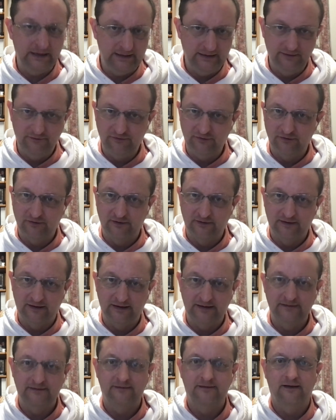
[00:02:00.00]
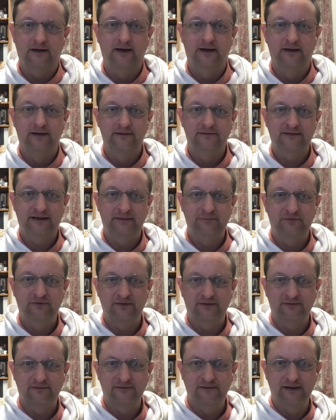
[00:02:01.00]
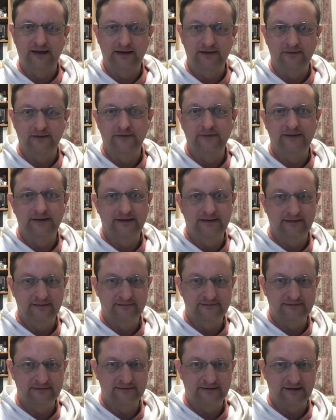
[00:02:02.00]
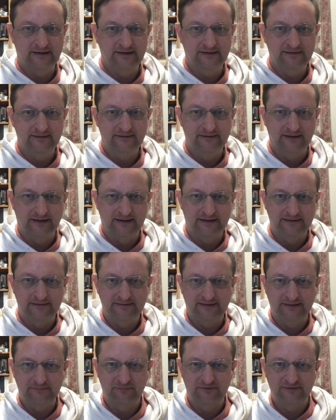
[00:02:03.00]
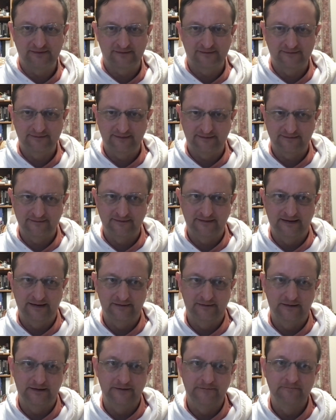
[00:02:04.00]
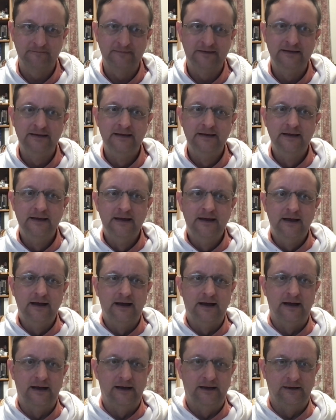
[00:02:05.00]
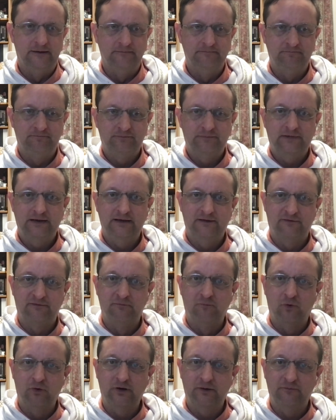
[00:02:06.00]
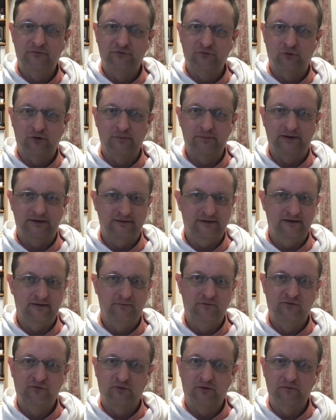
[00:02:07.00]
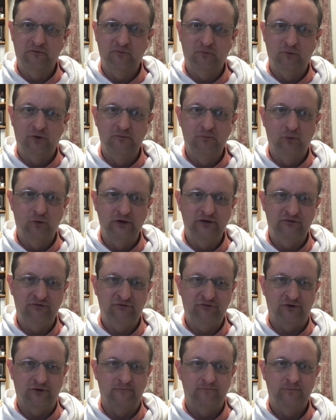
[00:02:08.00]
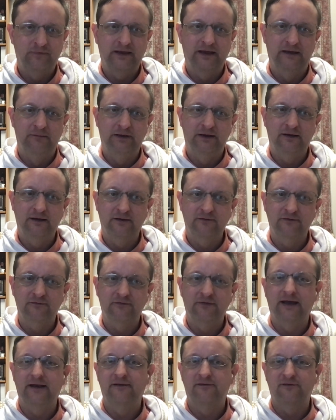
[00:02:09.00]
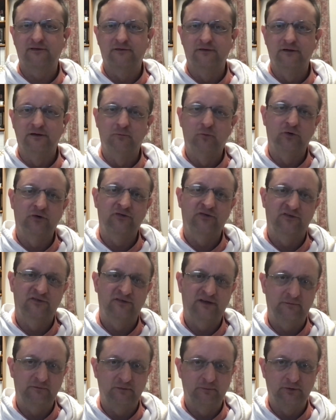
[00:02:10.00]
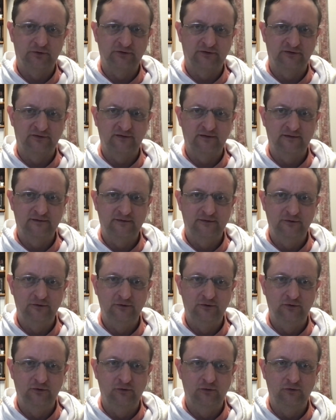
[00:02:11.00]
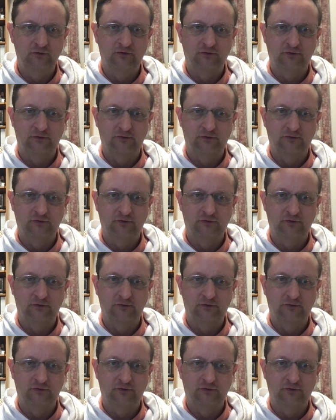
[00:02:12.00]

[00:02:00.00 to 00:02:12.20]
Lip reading: easier to dye type 6 nylon than it is to dye type 6,6 nylon. It's more absorbent. It absorbs more moisture. And because of that, it's a little more susceptible to